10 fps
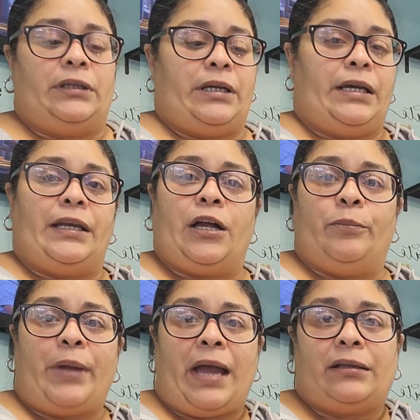and I'll
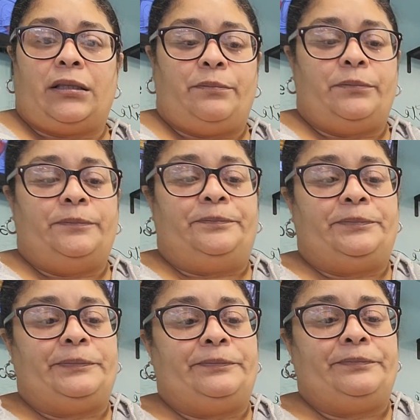pack them
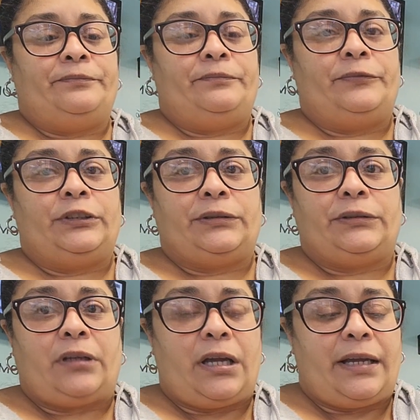
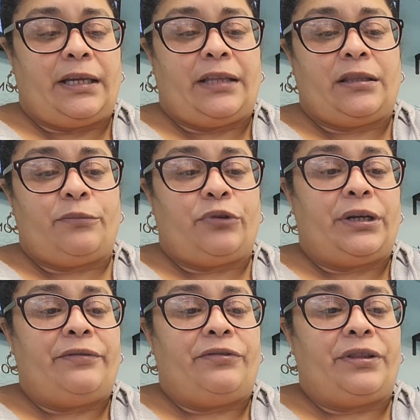and get them
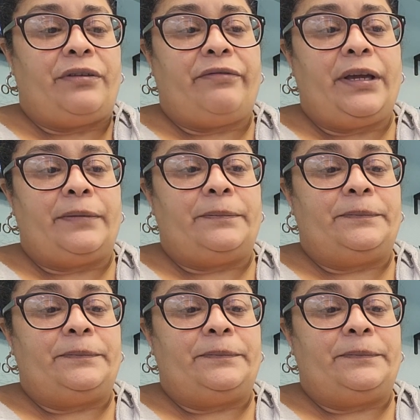ready for the event.